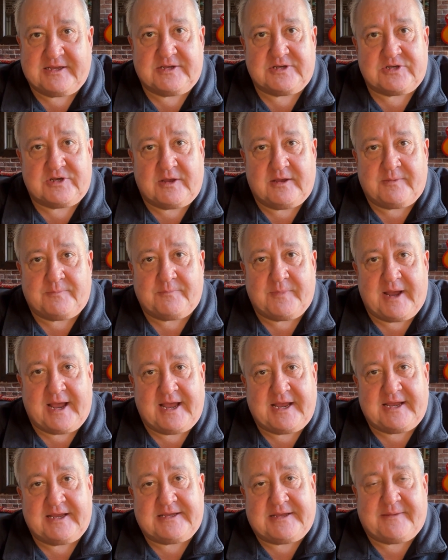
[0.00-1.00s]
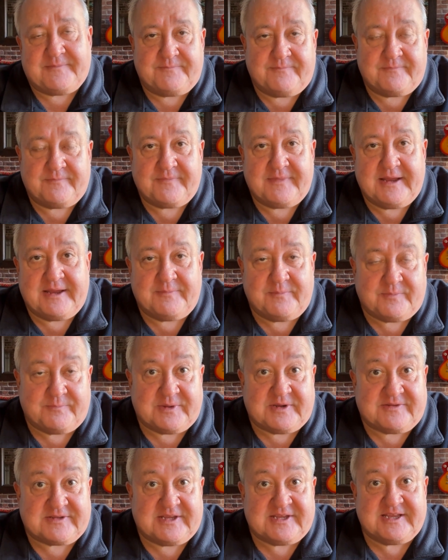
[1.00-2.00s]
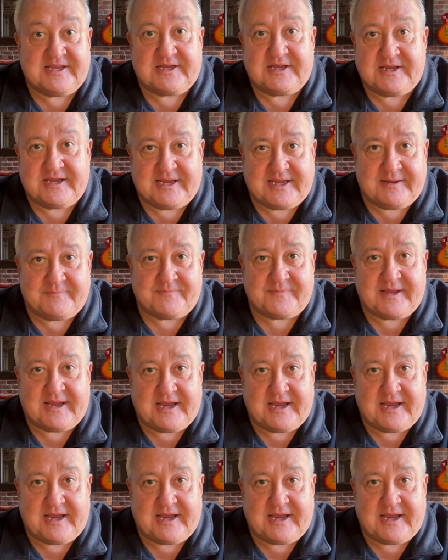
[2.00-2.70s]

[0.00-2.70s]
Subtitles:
show pilot. Let's be perfectly clear.